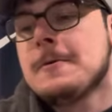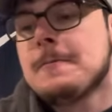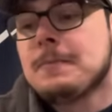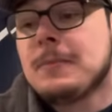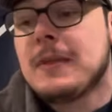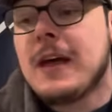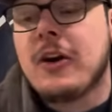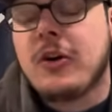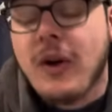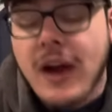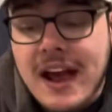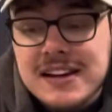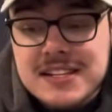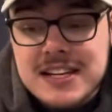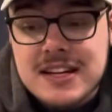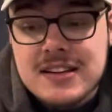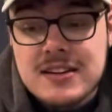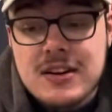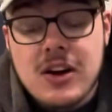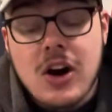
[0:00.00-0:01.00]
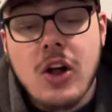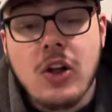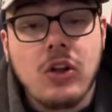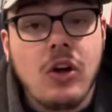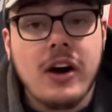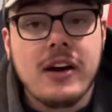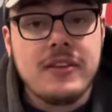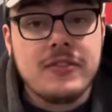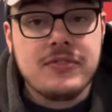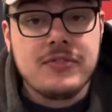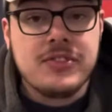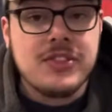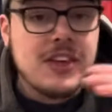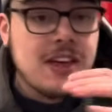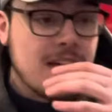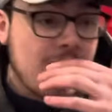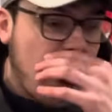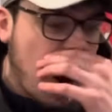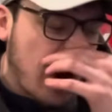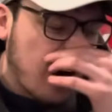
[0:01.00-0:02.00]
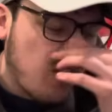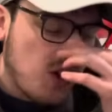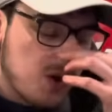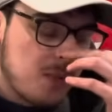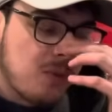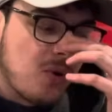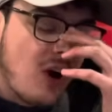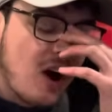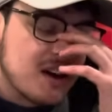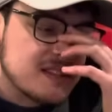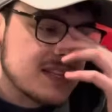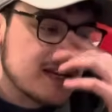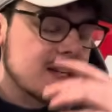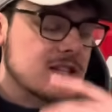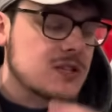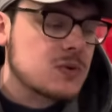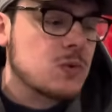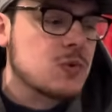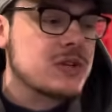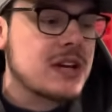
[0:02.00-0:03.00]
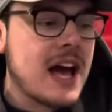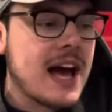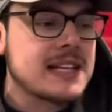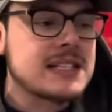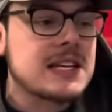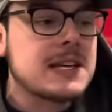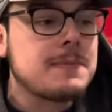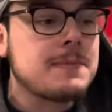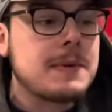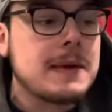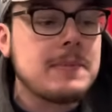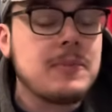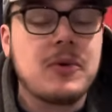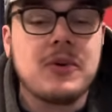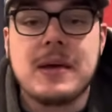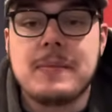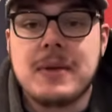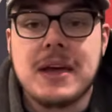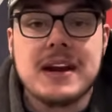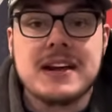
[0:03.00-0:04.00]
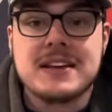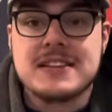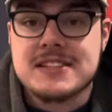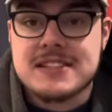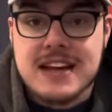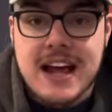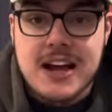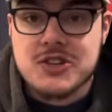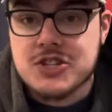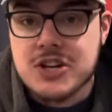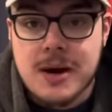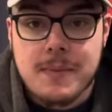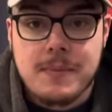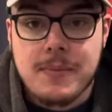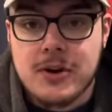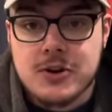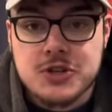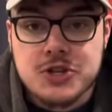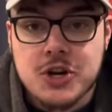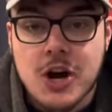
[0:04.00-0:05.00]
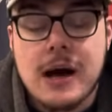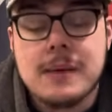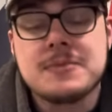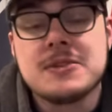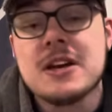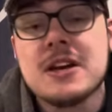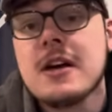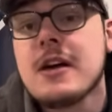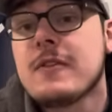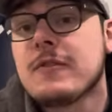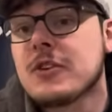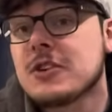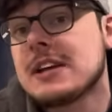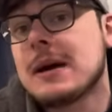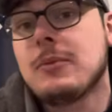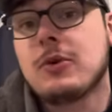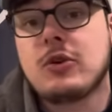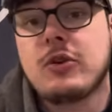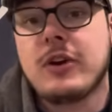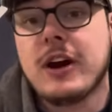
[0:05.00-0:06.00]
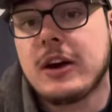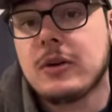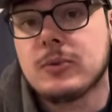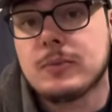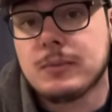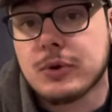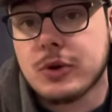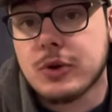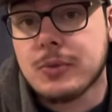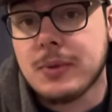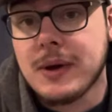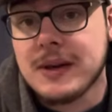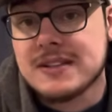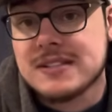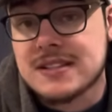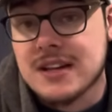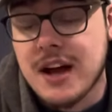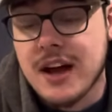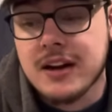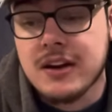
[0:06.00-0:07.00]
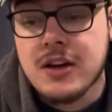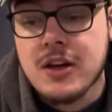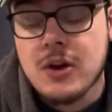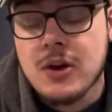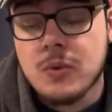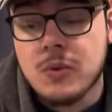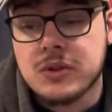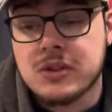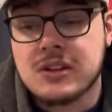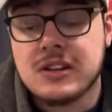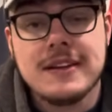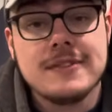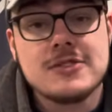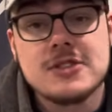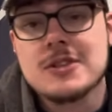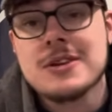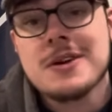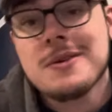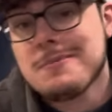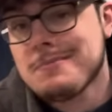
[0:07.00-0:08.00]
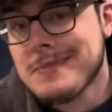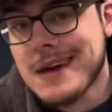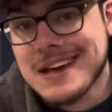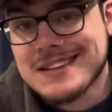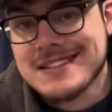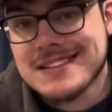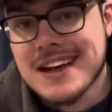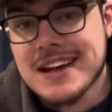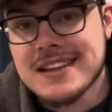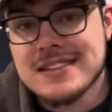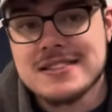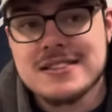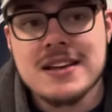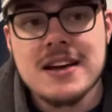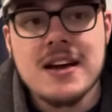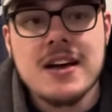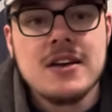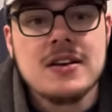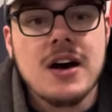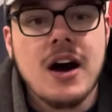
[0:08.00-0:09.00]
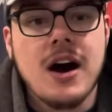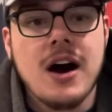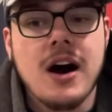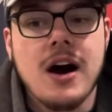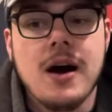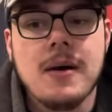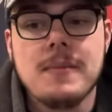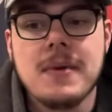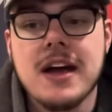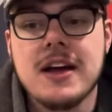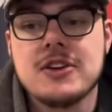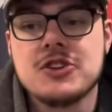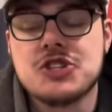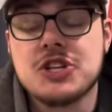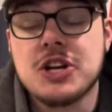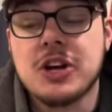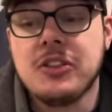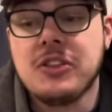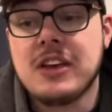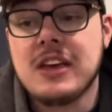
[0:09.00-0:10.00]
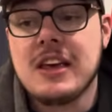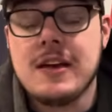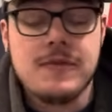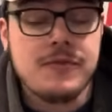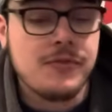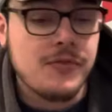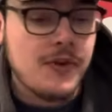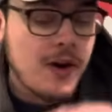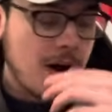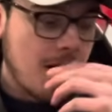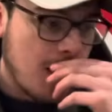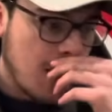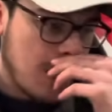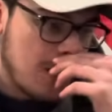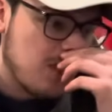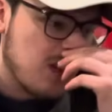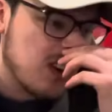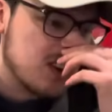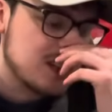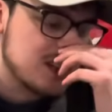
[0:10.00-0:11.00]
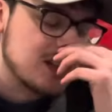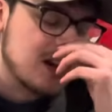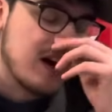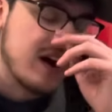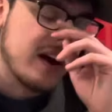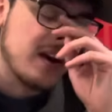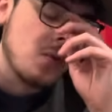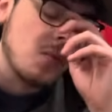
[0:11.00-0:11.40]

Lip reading: Now, granted, a lot of the hiring process was asking people and them getting snatched up on jobs. For example, Craig Berube signed with the Leafs. Makes sense. And Sheldon Keefe signed